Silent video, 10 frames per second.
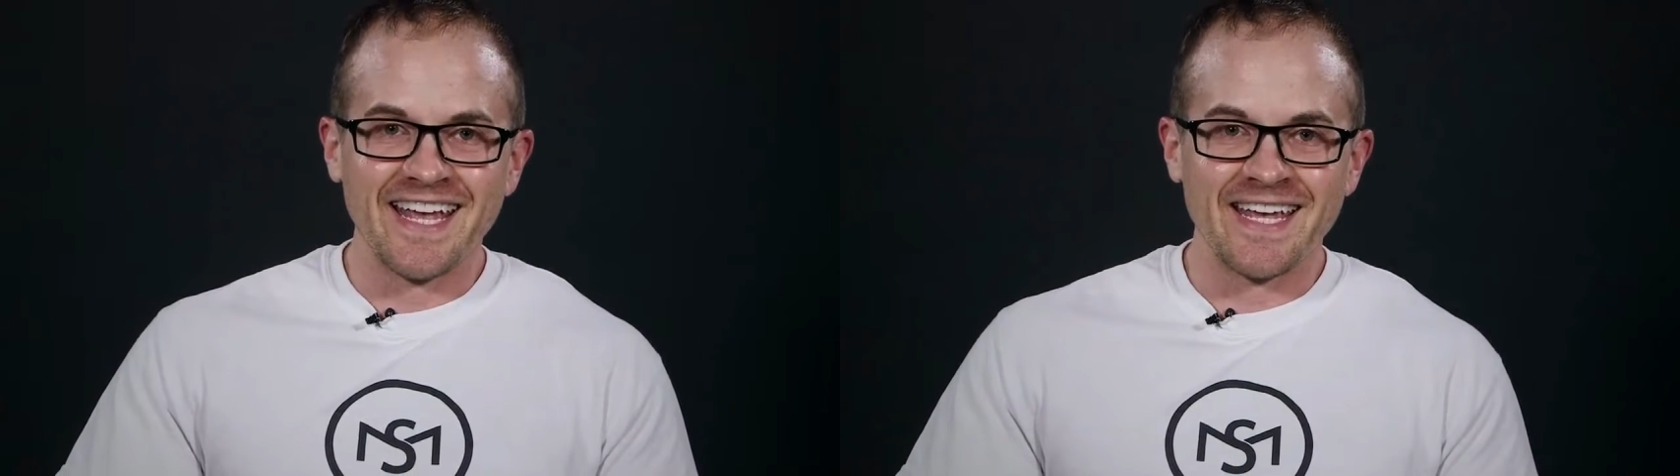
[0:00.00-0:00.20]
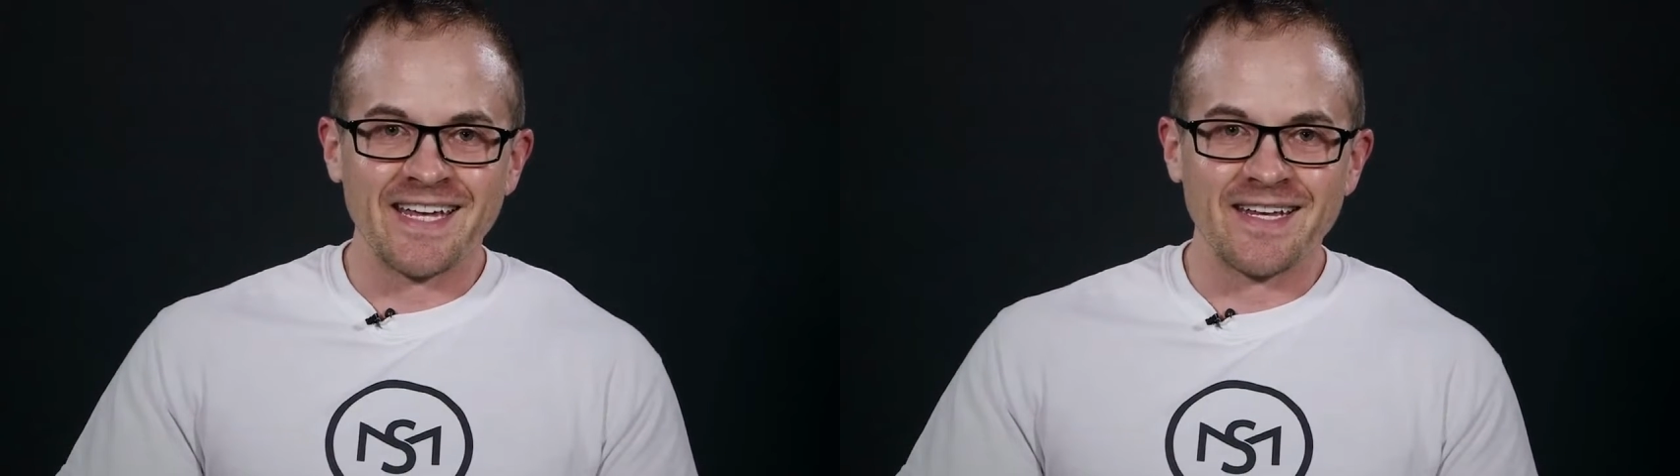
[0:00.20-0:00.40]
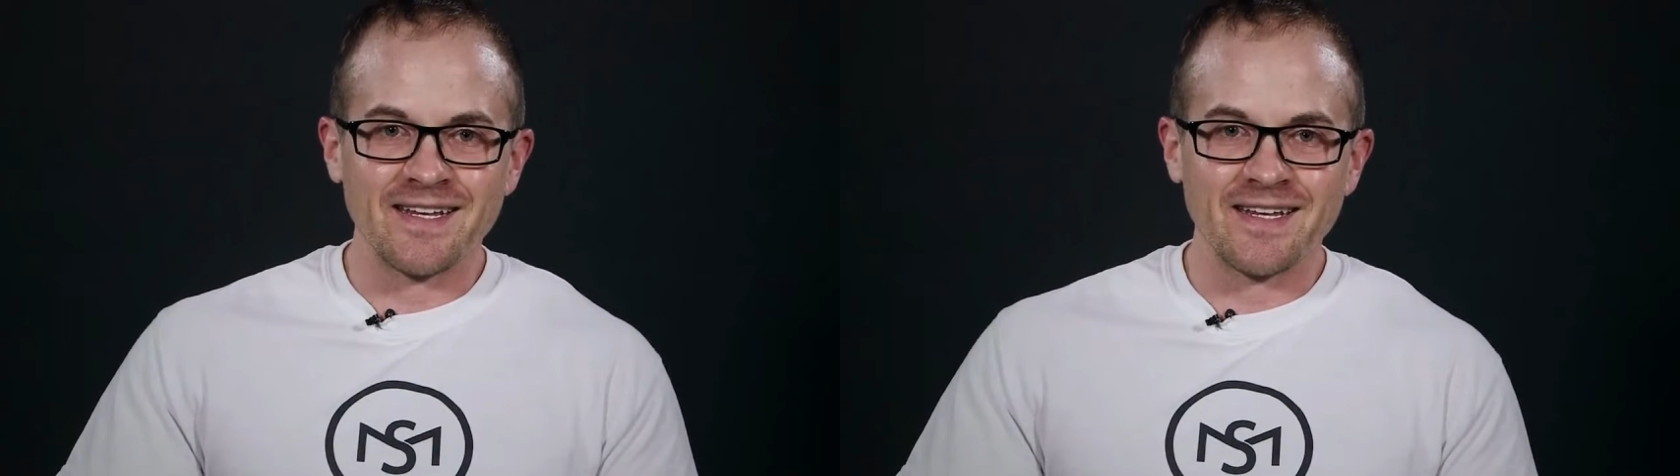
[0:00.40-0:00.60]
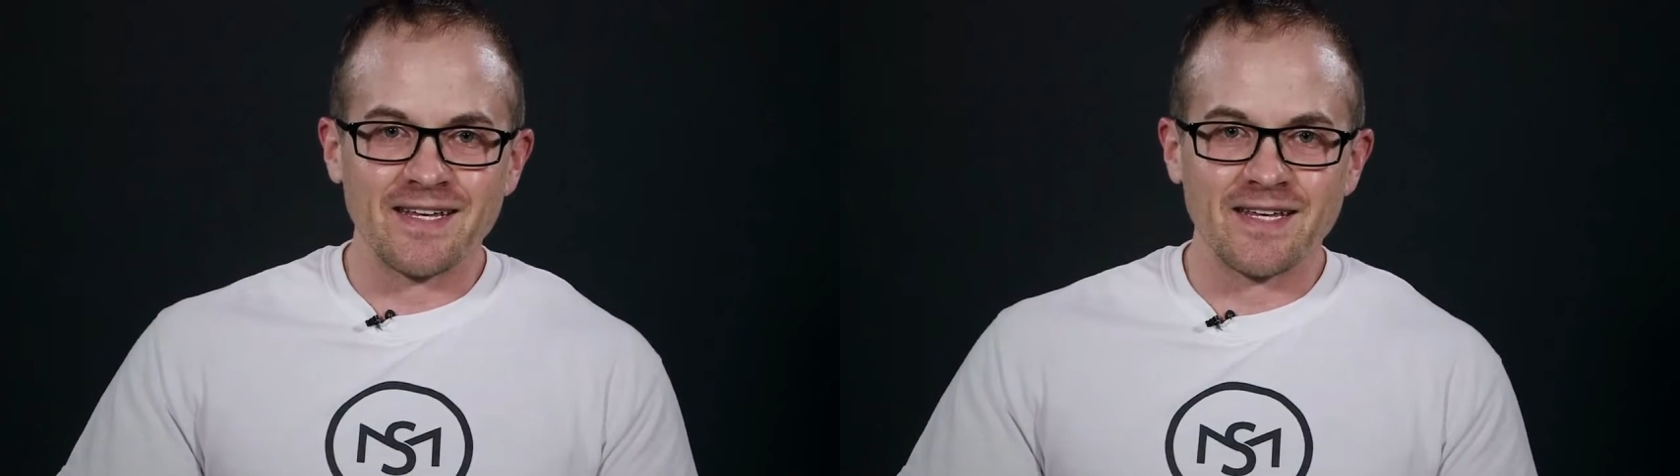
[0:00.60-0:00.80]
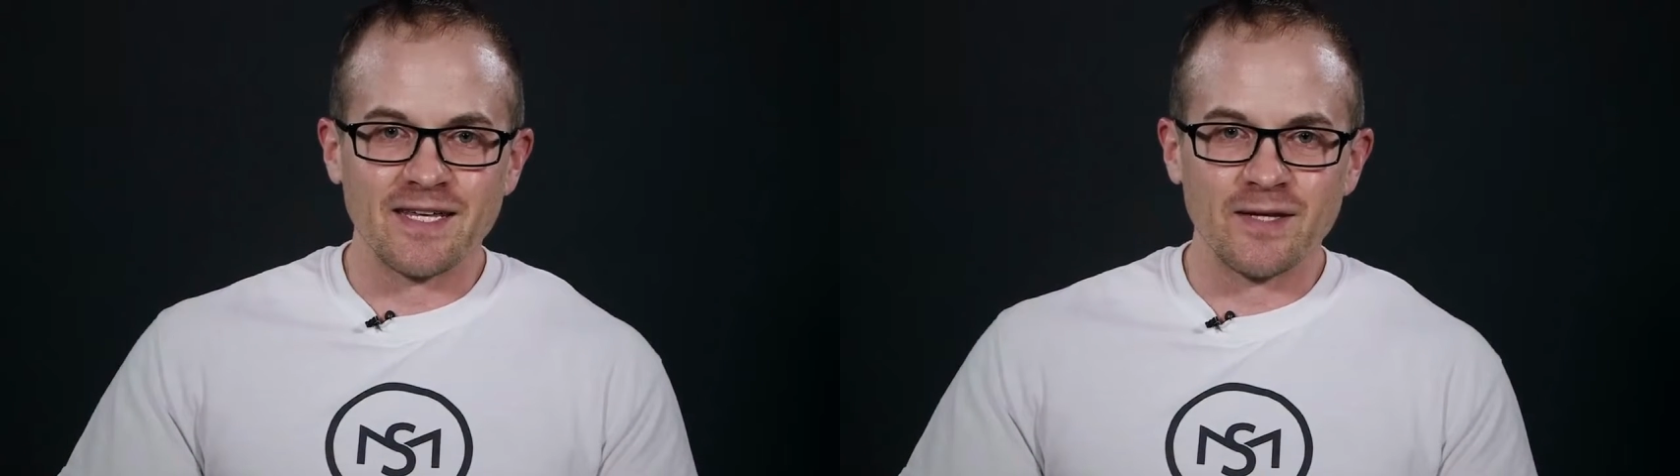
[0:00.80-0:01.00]
And
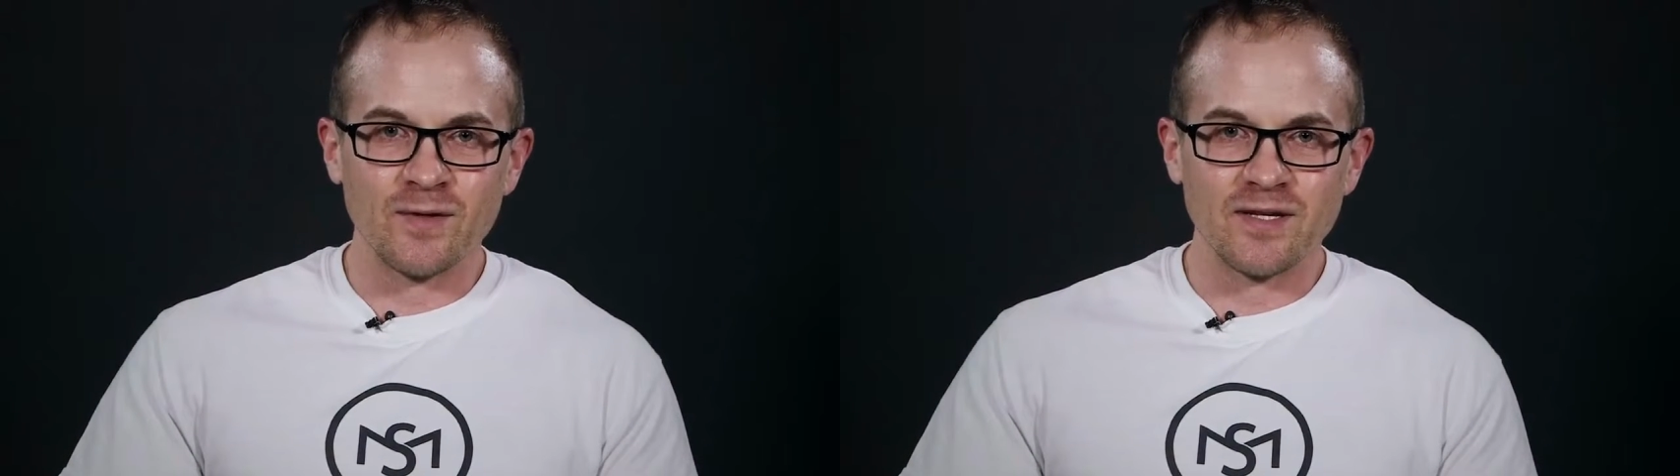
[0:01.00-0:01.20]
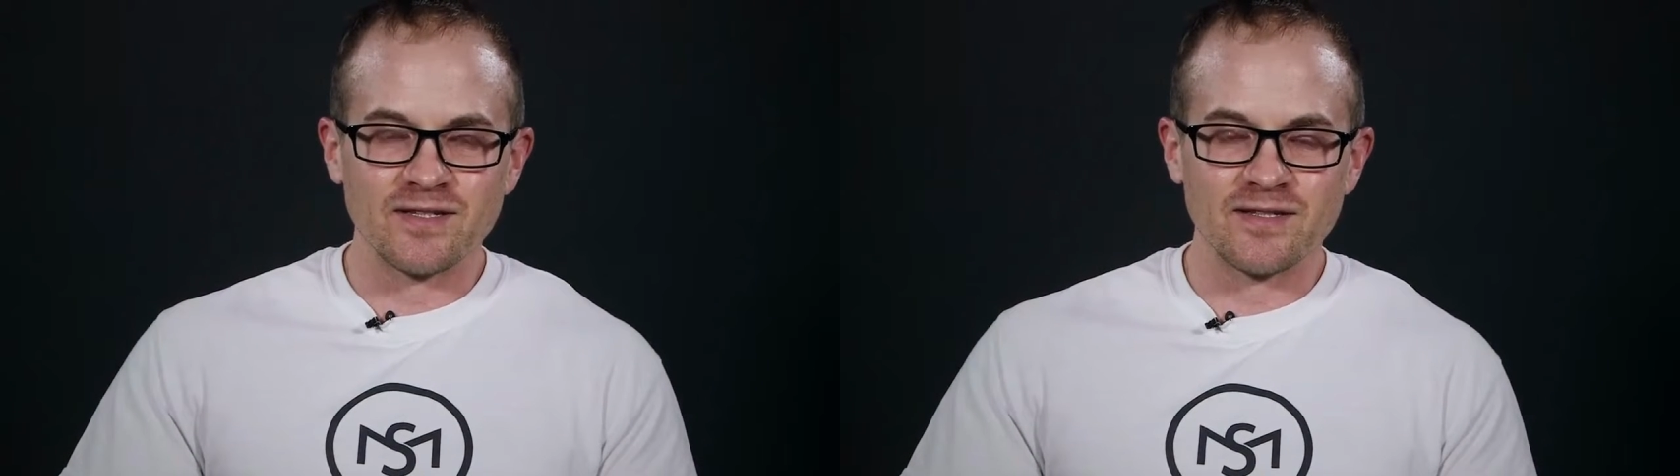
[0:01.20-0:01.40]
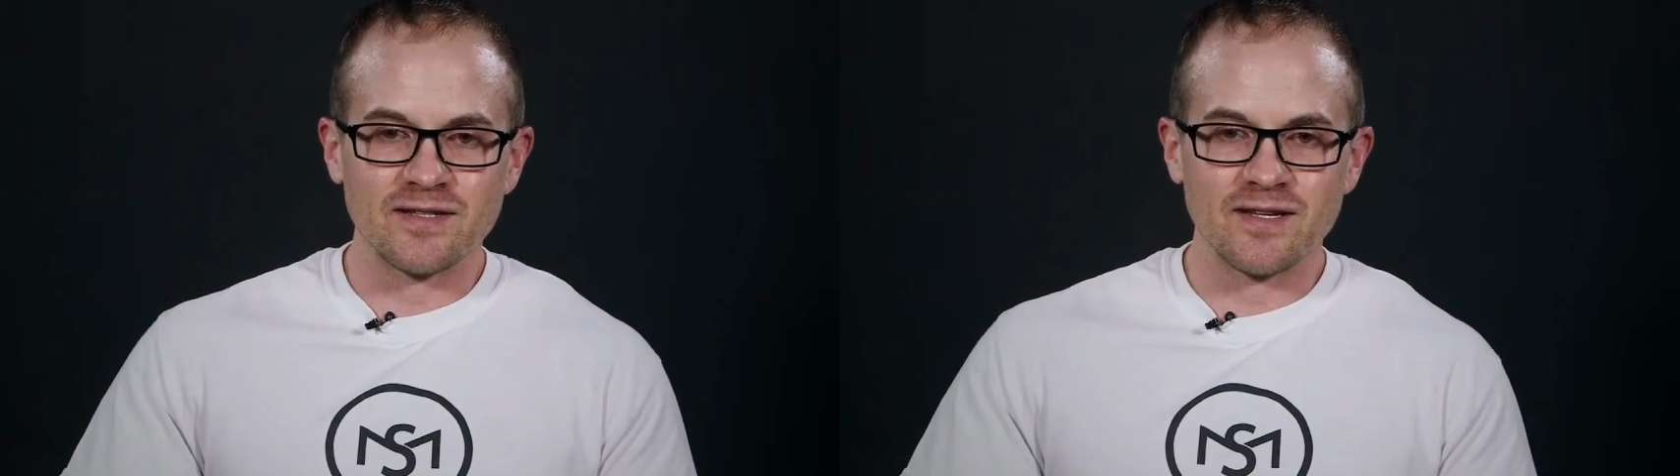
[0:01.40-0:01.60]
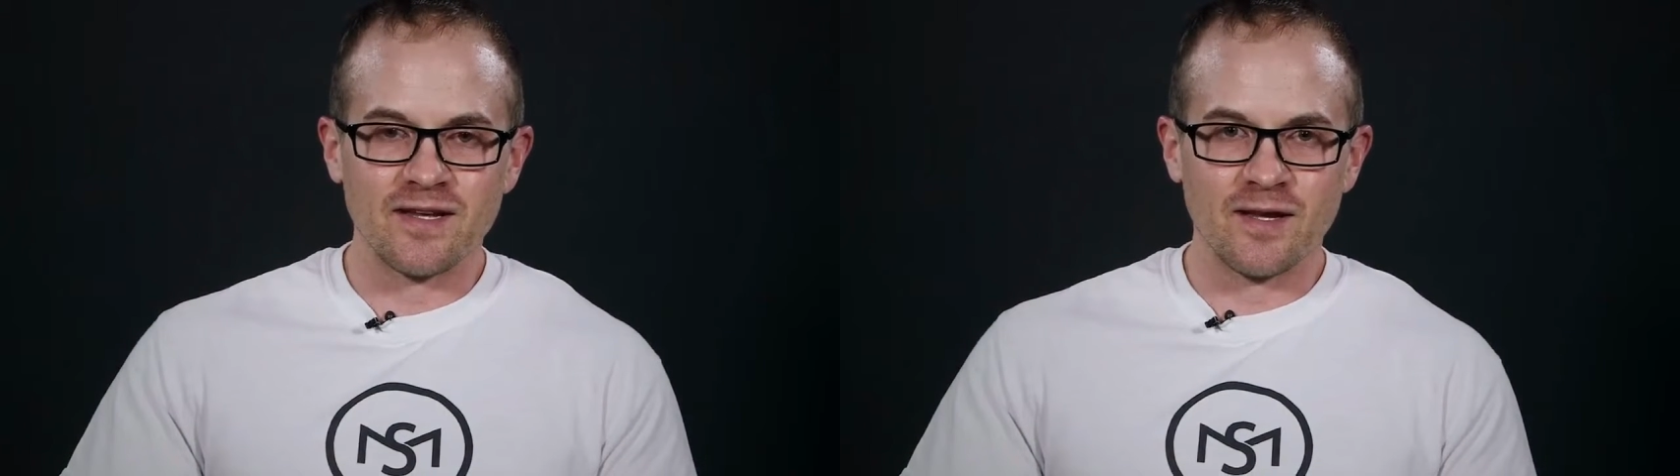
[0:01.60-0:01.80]
he was